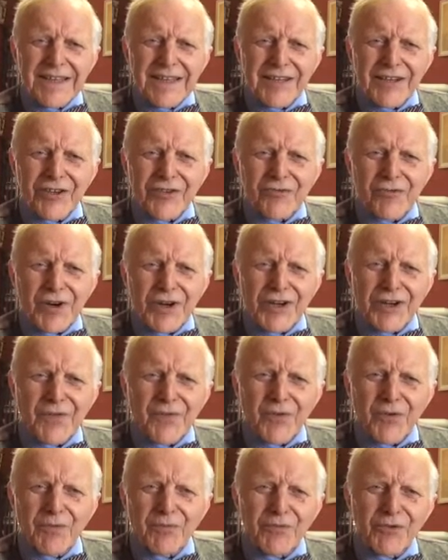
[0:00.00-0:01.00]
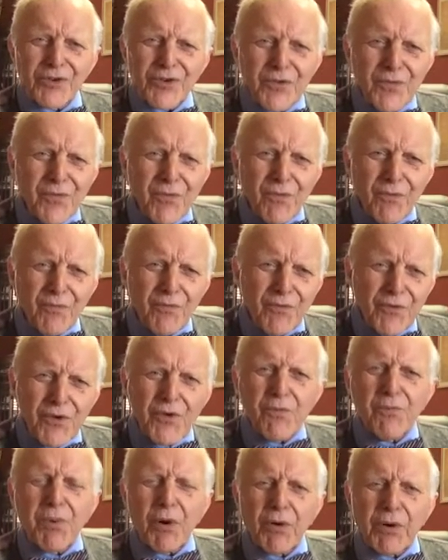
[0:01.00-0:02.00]
and he's writing from two
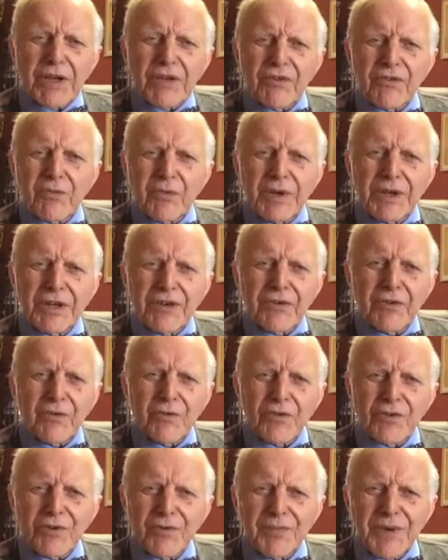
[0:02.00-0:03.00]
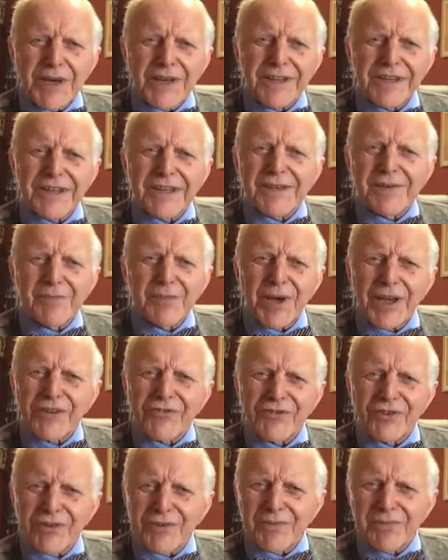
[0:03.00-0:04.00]
viewpoints when he talks about the
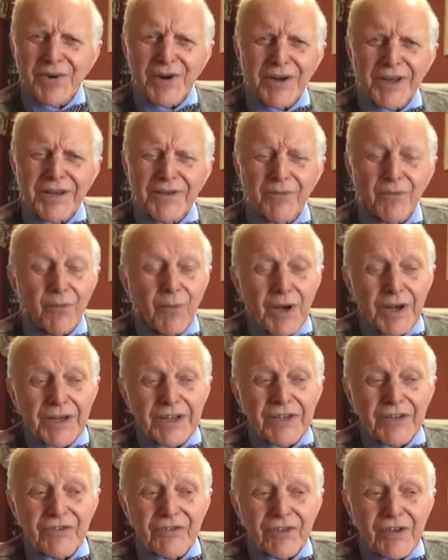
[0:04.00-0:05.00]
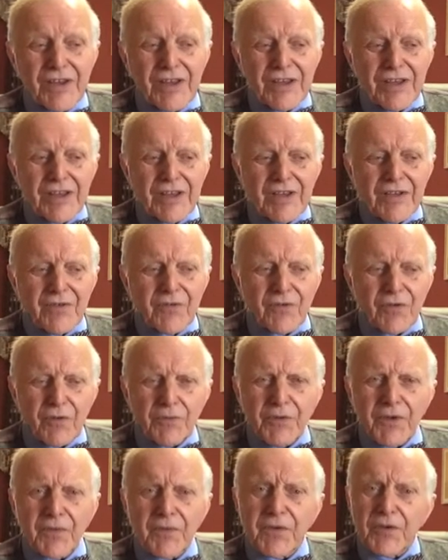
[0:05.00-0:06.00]
compassionate mind. One is
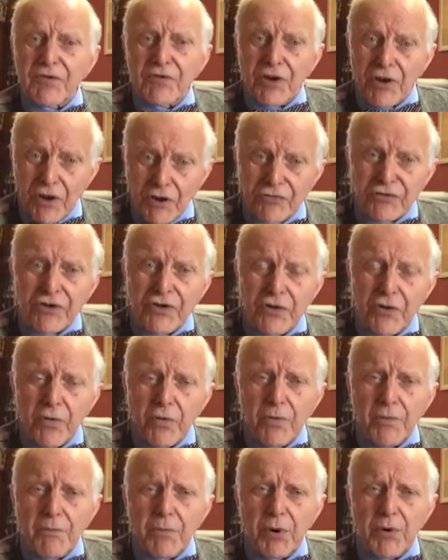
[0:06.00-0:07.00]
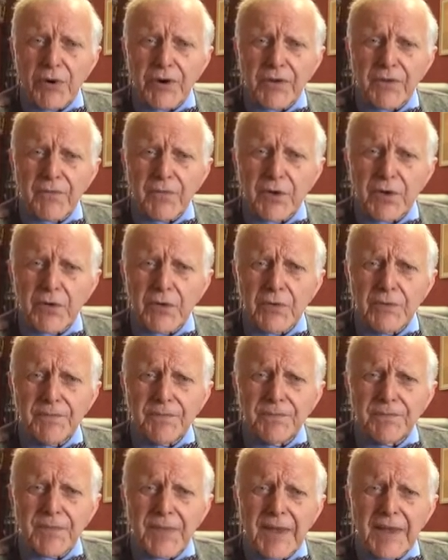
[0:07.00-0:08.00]
from the physiological point of view,
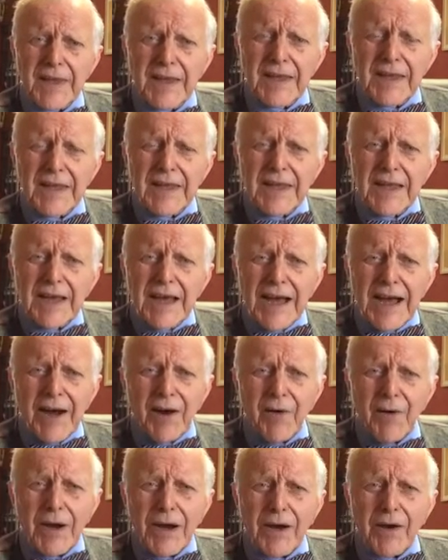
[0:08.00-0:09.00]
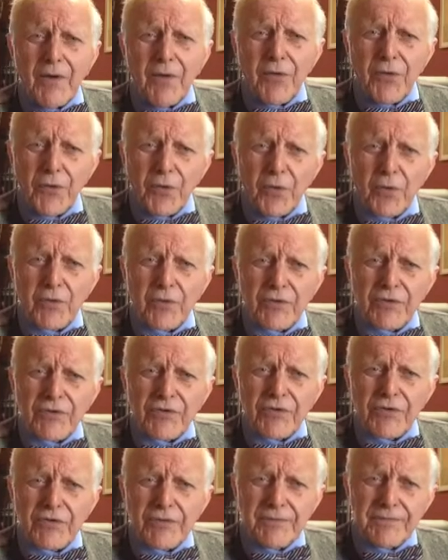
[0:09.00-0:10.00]
how our
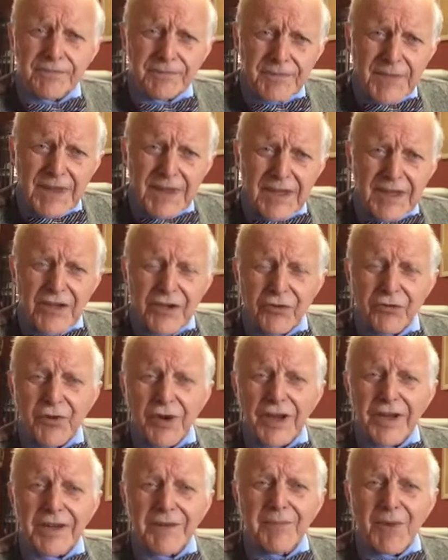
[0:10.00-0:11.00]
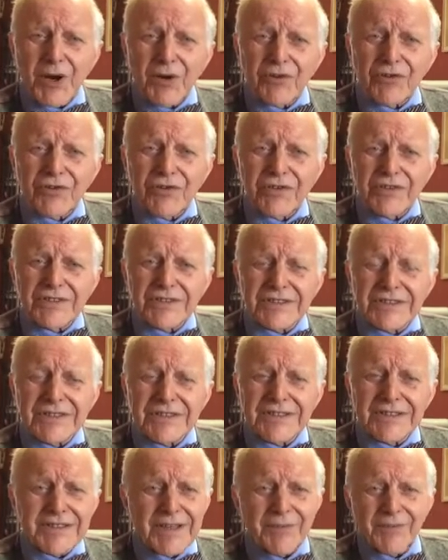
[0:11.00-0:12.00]
thoughts create emotions,
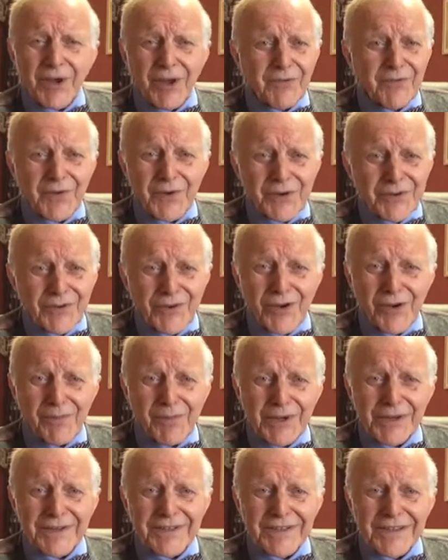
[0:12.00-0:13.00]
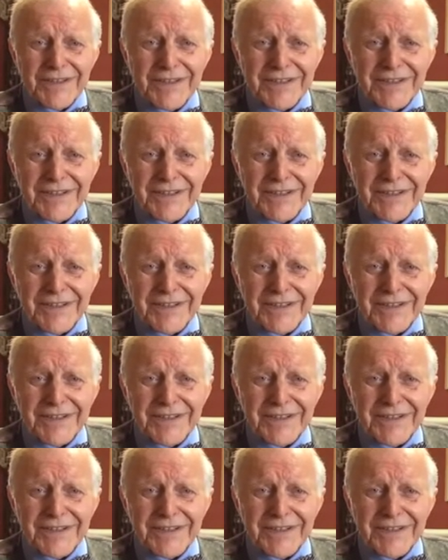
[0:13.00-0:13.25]
sometimes very turbulent,